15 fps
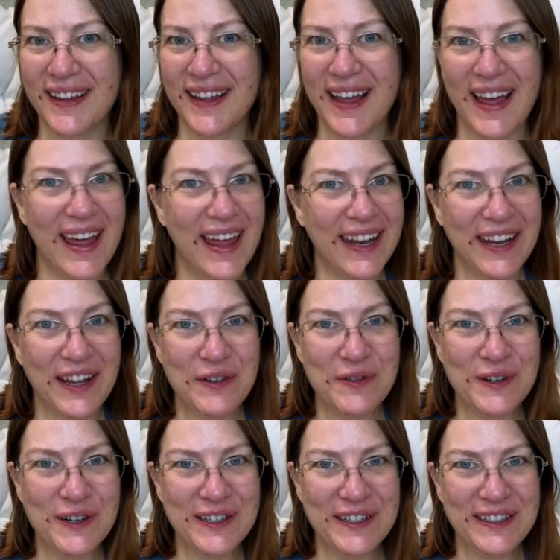Hello
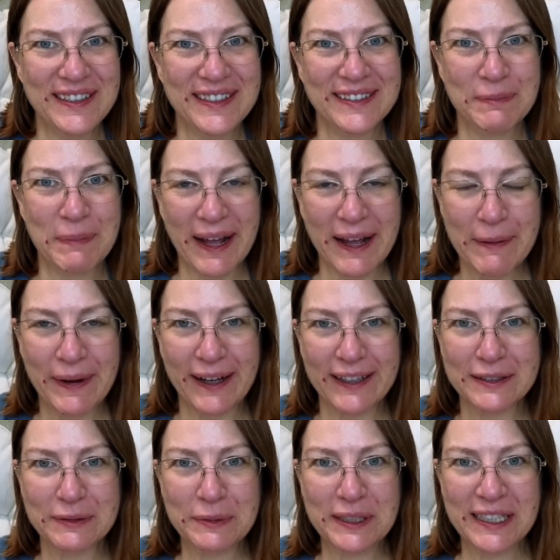world, it's Becca
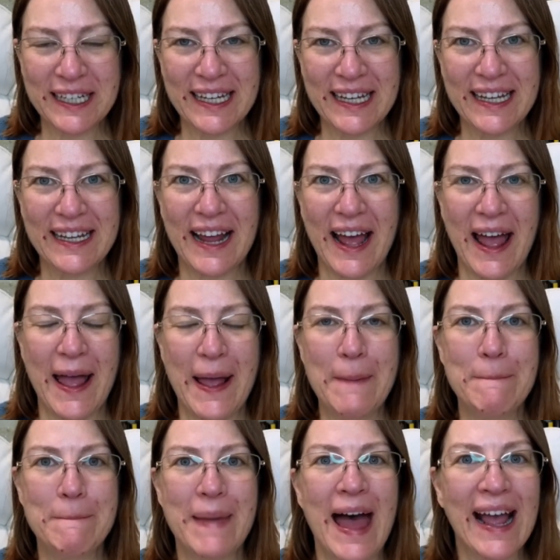Possible again. I am
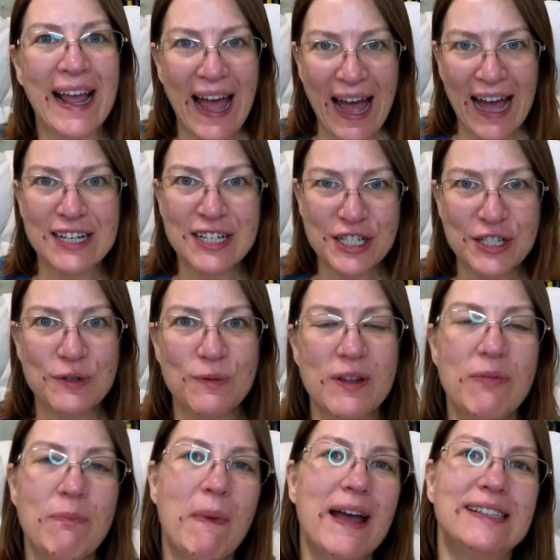back at you with
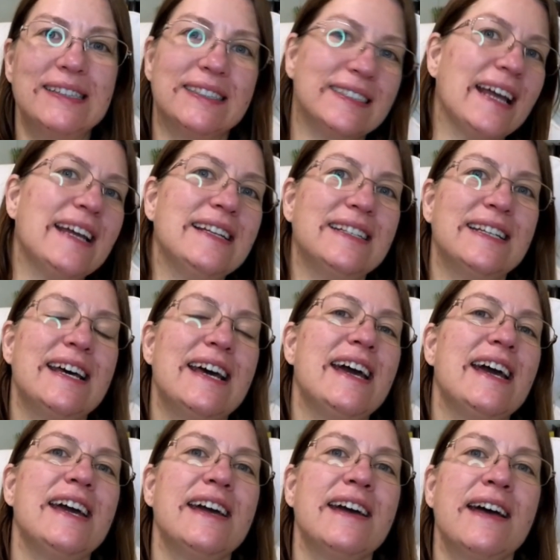my site
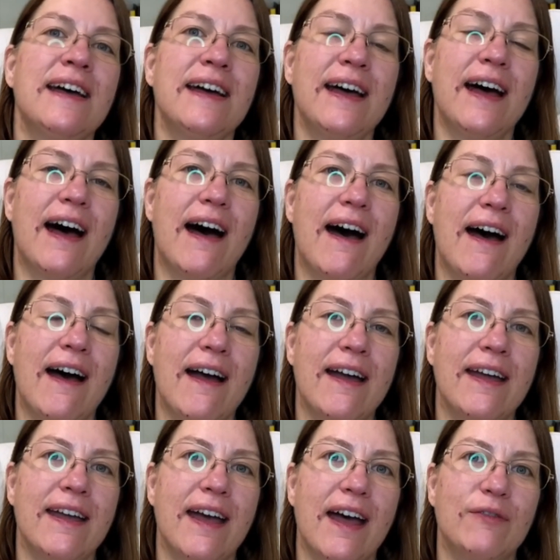today.
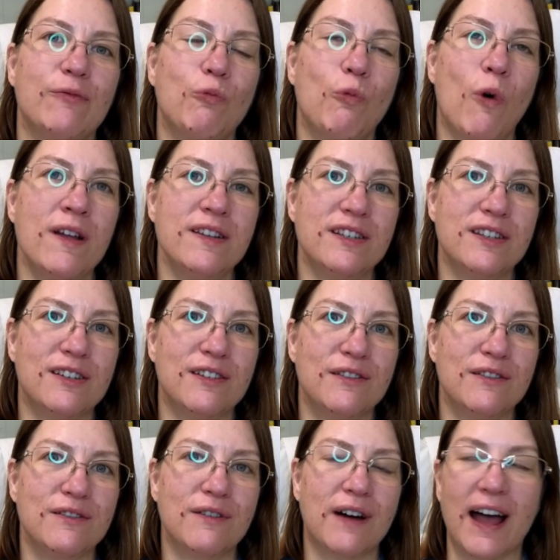I
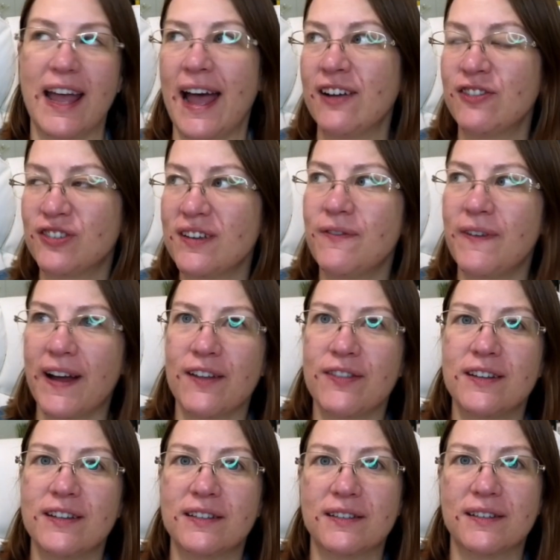actually found
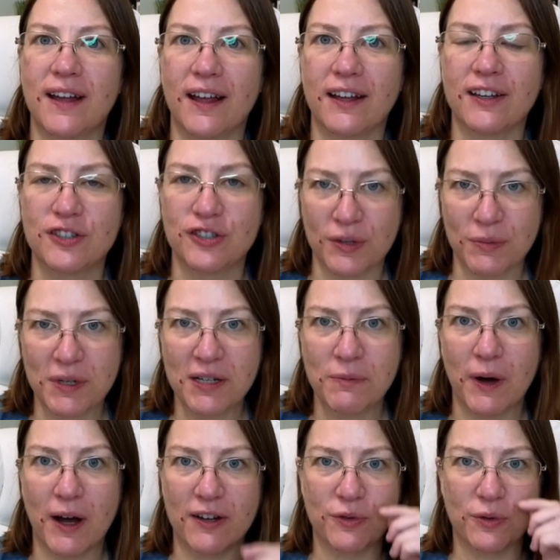this contributed
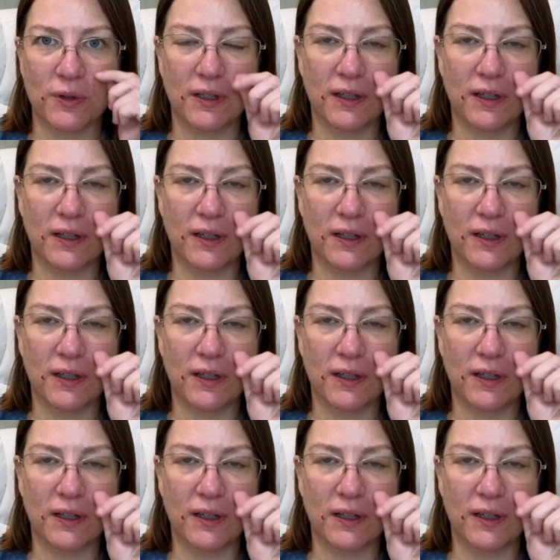module